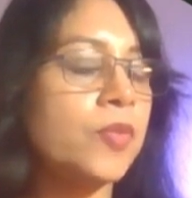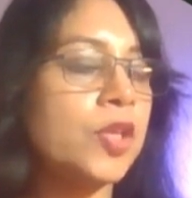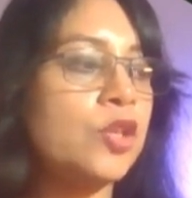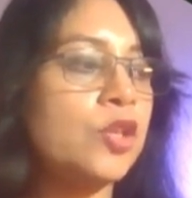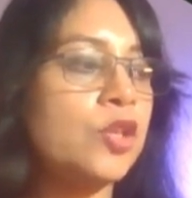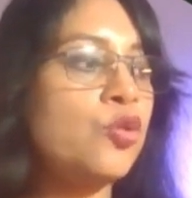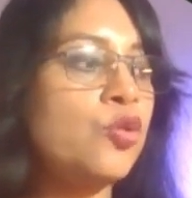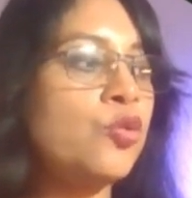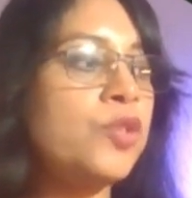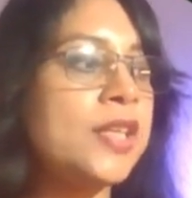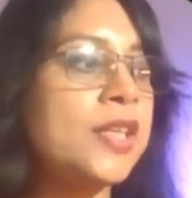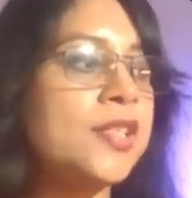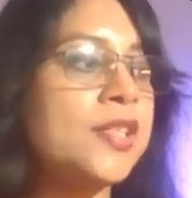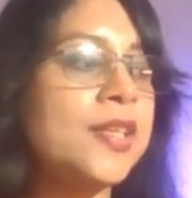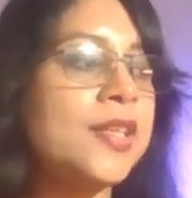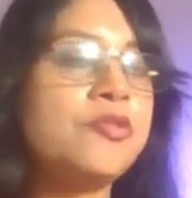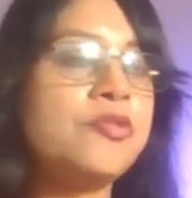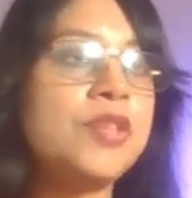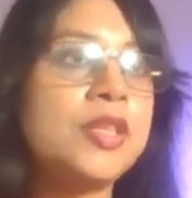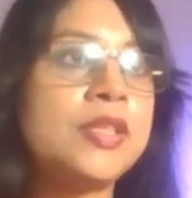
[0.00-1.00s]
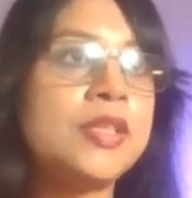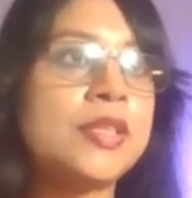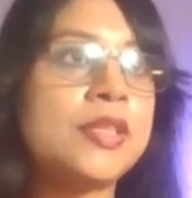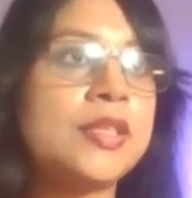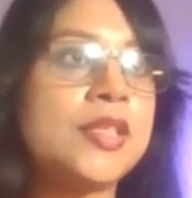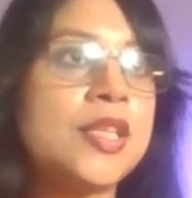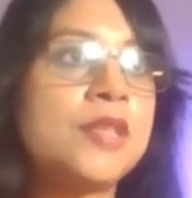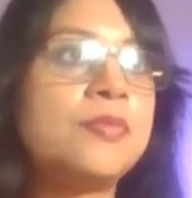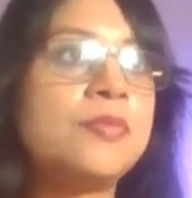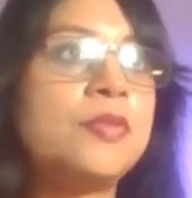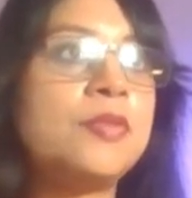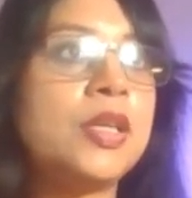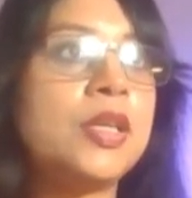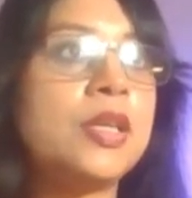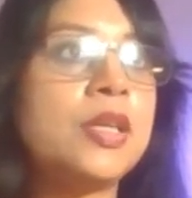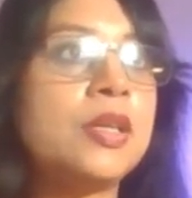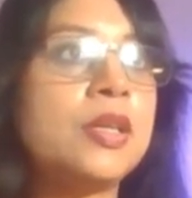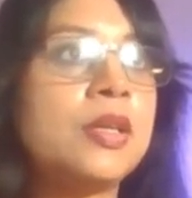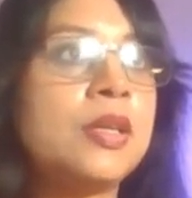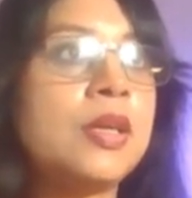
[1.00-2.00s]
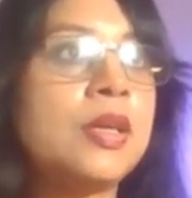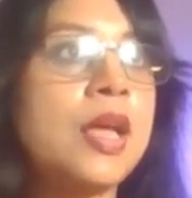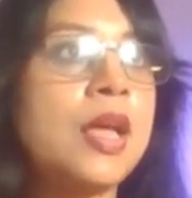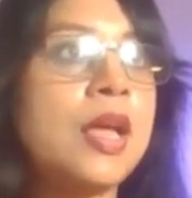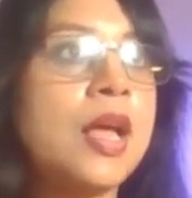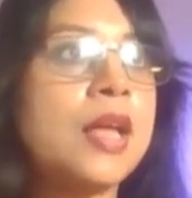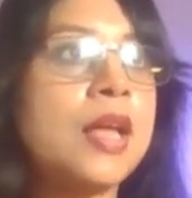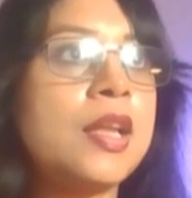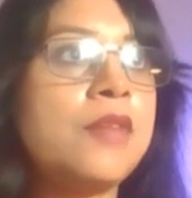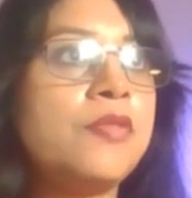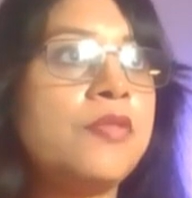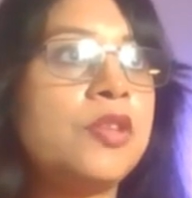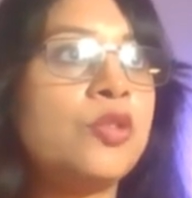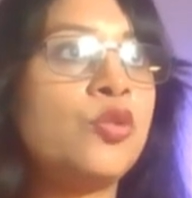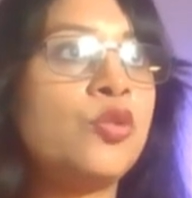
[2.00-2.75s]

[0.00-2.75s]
node executed successfully, and I will